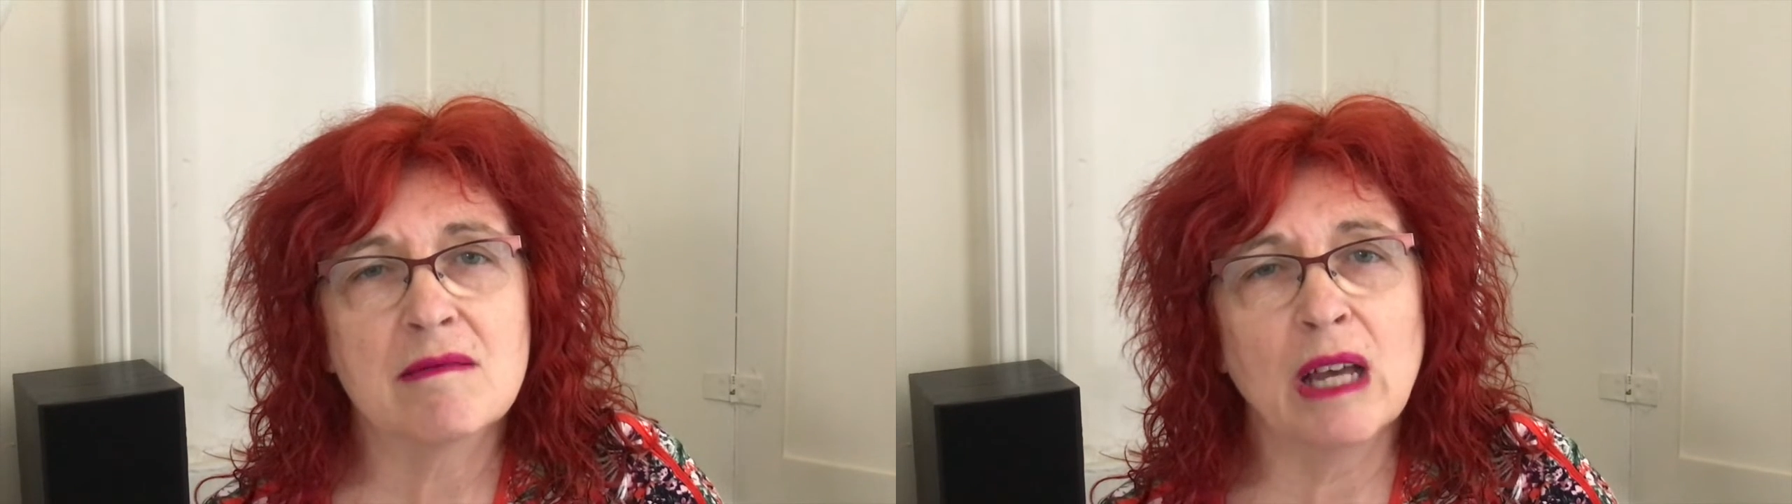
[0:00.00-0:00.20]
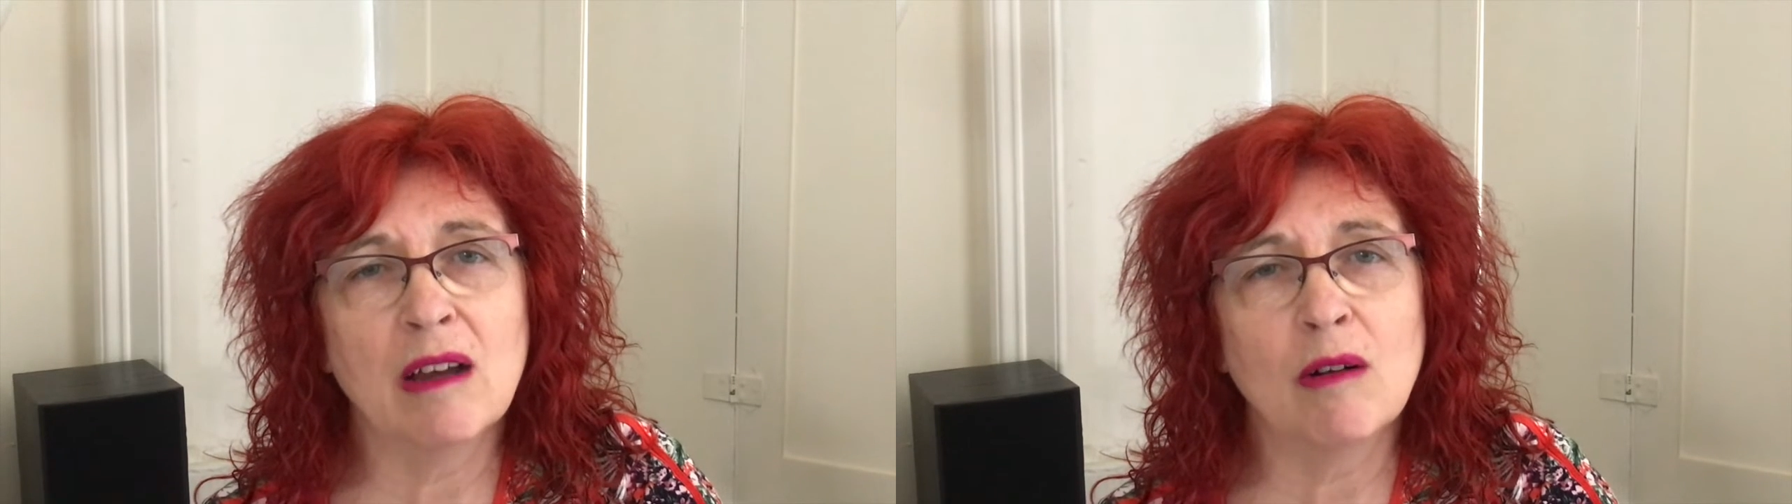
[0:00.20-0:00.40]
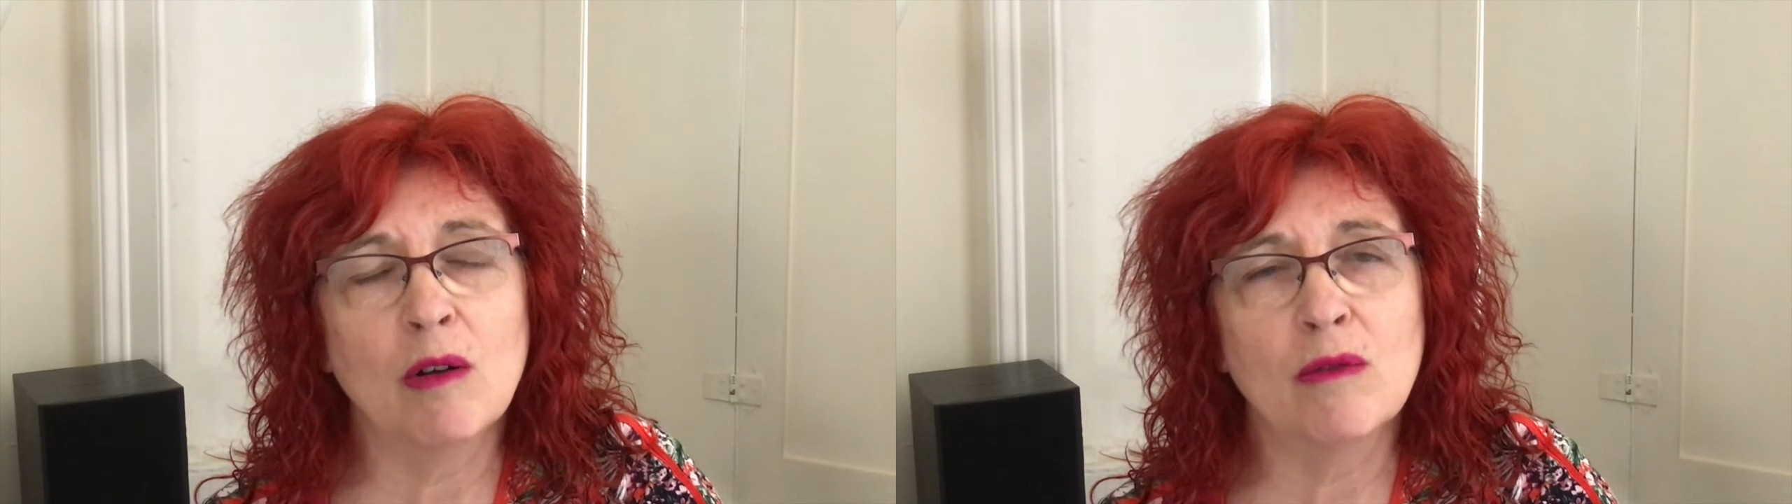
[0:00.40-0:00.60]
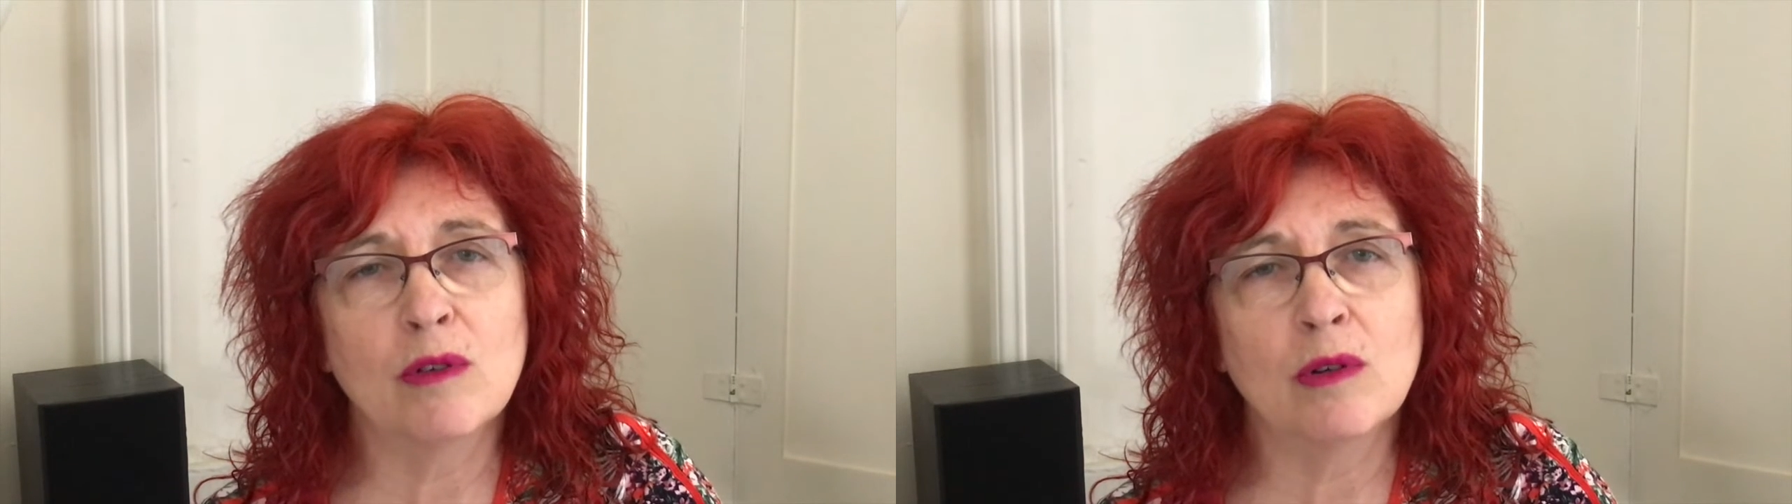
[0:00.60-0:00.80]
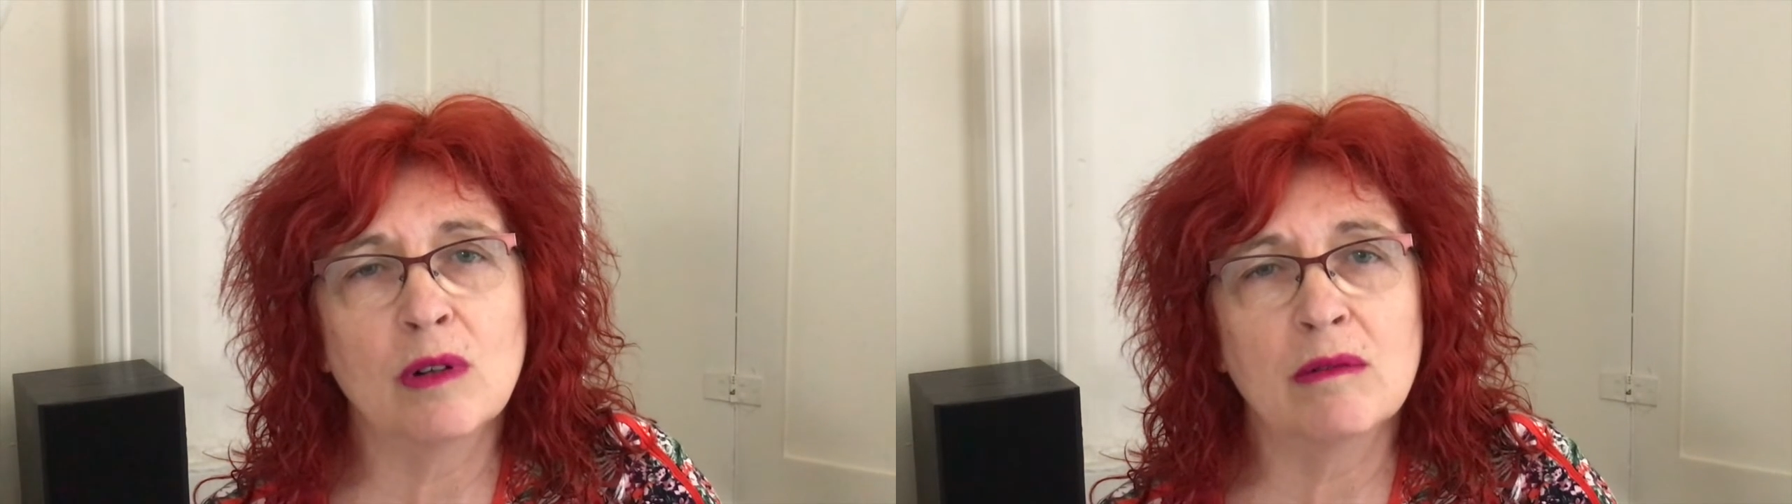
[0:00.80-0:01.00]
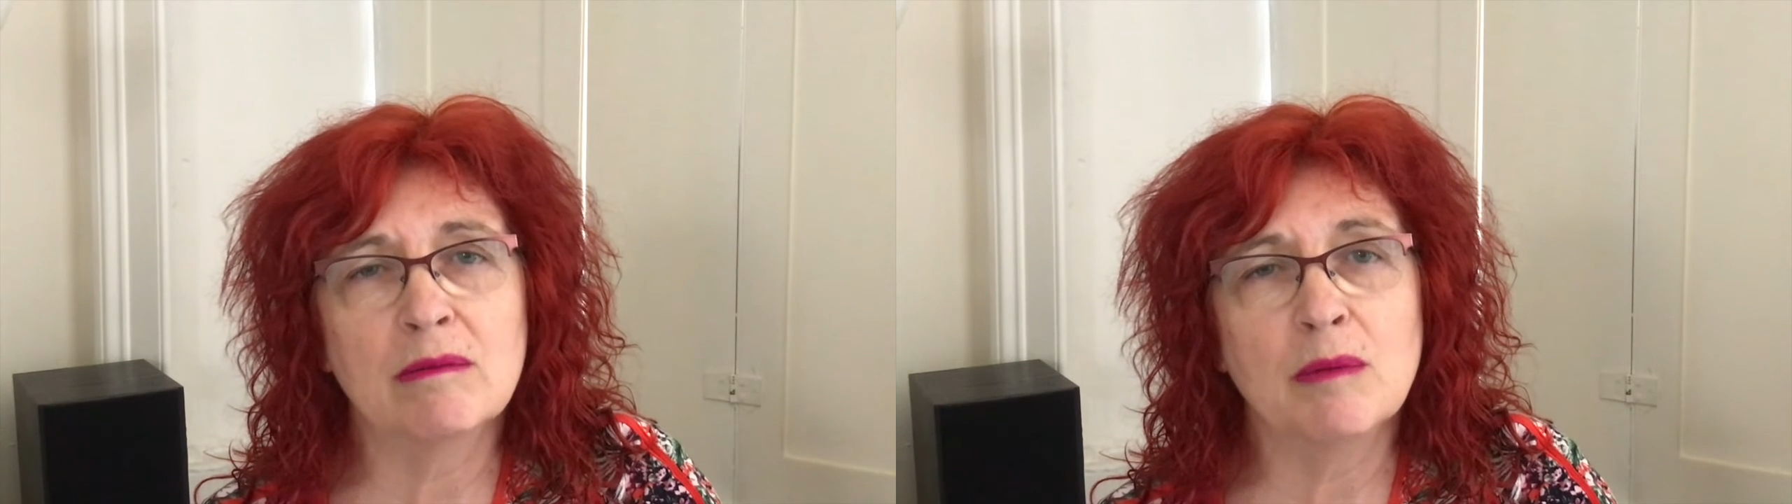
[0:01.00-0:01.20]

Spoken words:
our overall